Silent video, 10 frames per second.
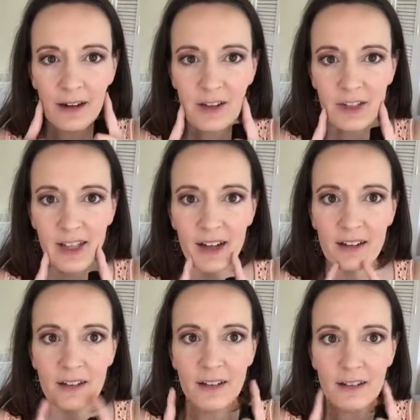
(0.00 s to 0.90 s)
I just
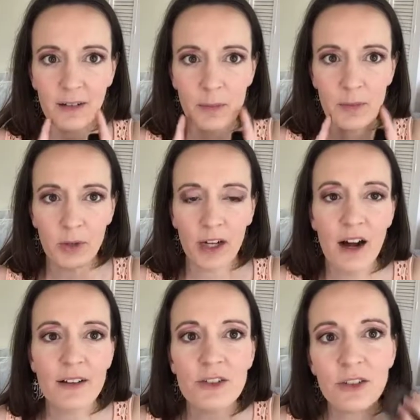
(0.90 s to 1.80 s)
added in a little bit more
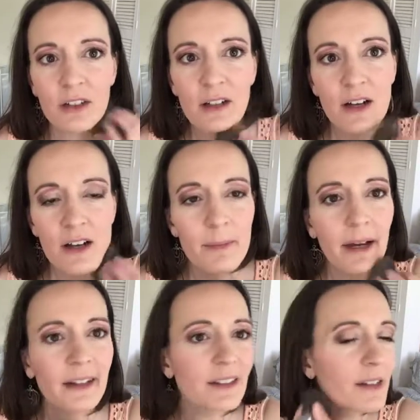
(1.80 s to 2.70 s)
contour
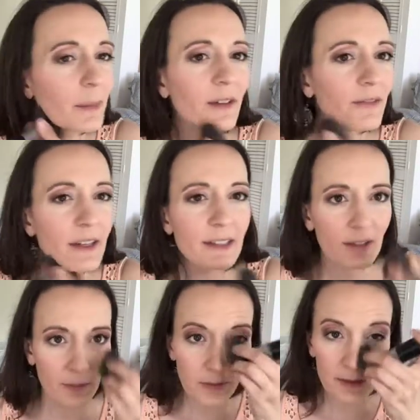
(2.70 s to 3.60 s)
back into my face, so
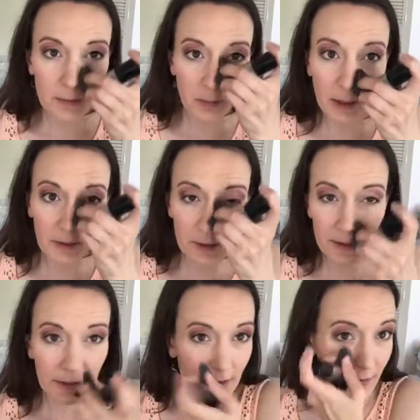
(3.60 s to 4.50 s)
I'm using bronzer
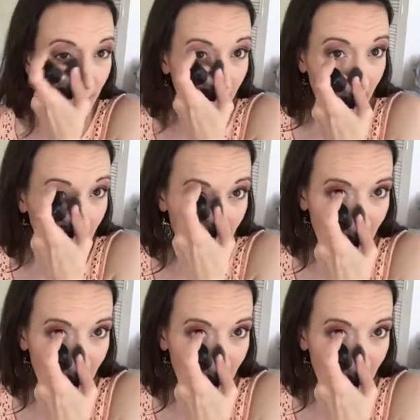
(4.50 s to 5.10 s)
to do that.